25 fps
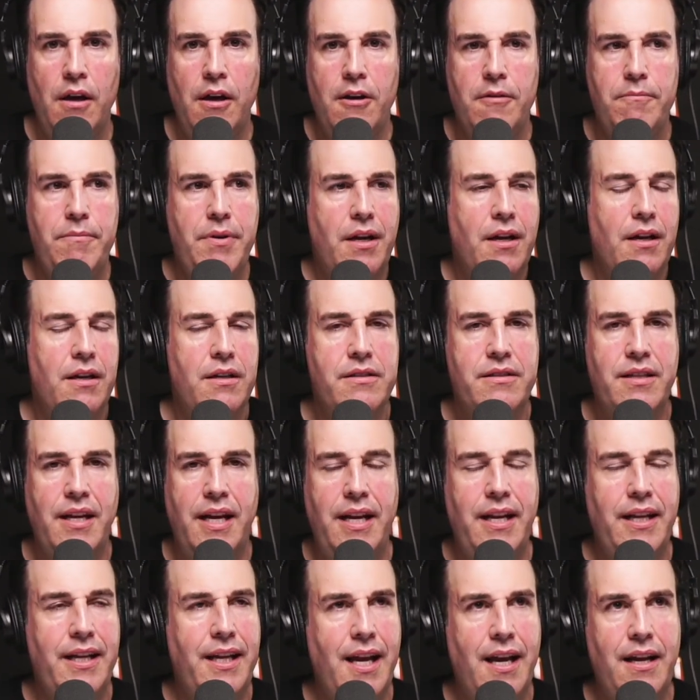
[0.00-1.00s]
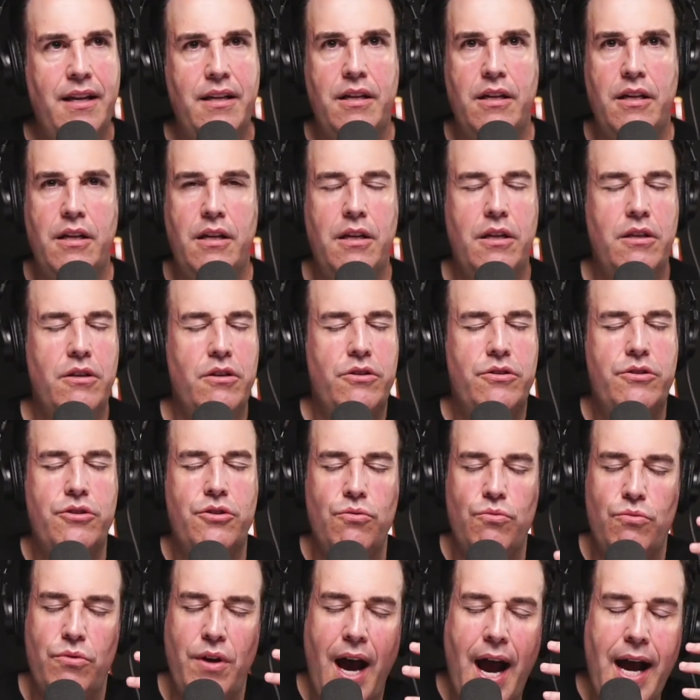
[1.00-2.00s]
Because, and again,
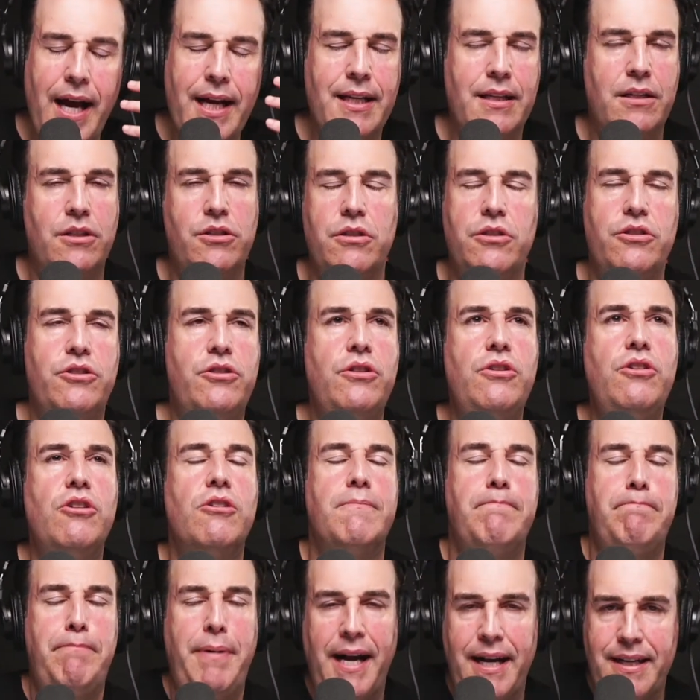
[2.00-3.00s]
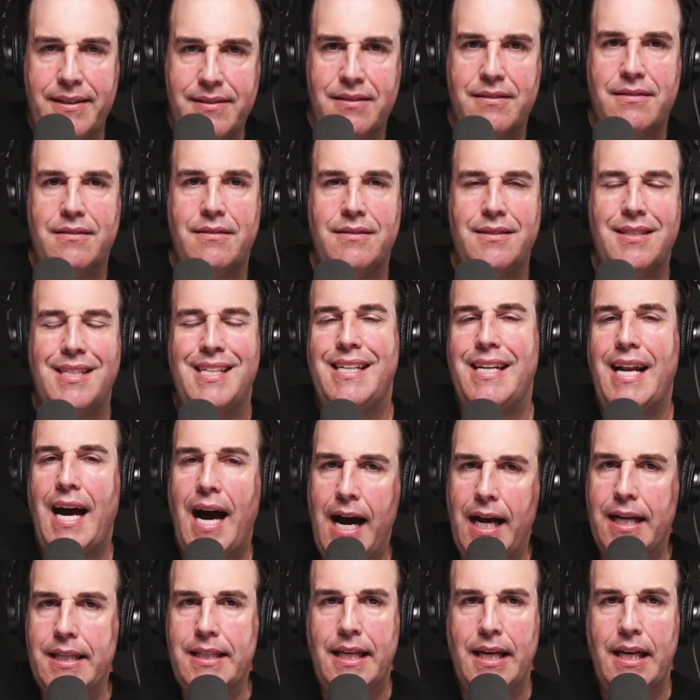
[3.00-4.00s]
do your best to
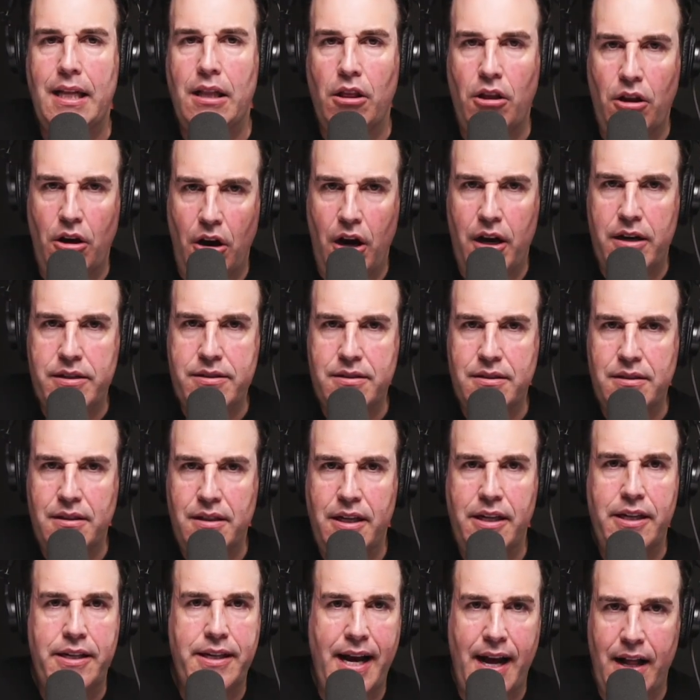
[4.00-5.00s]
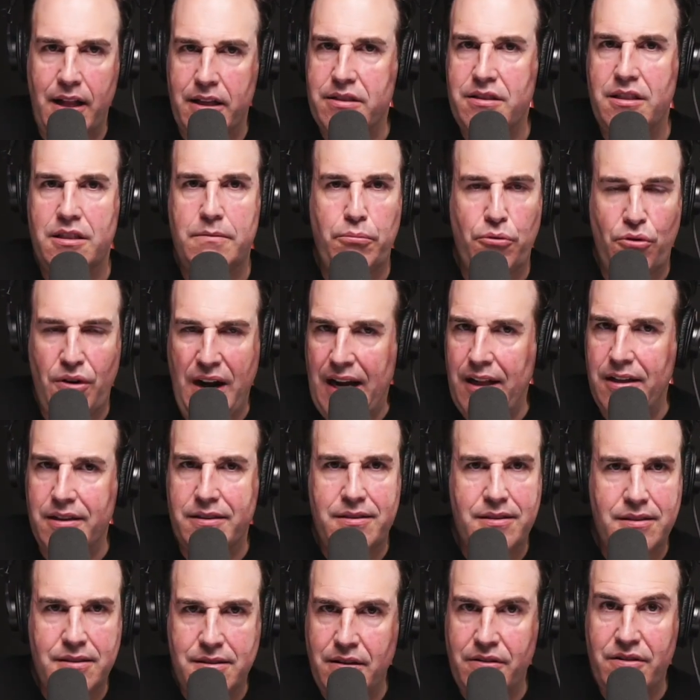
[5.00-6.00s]
not get lost in analysis
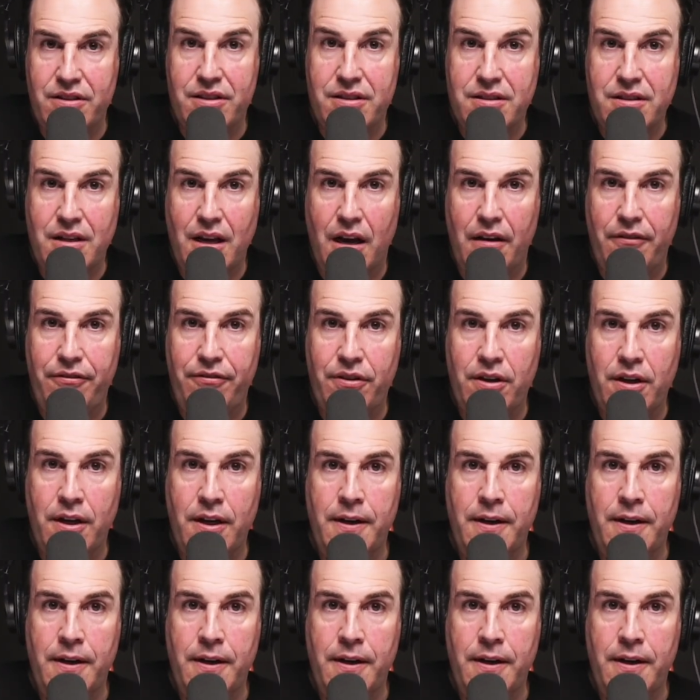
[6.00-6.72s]
paralysis of this stuff.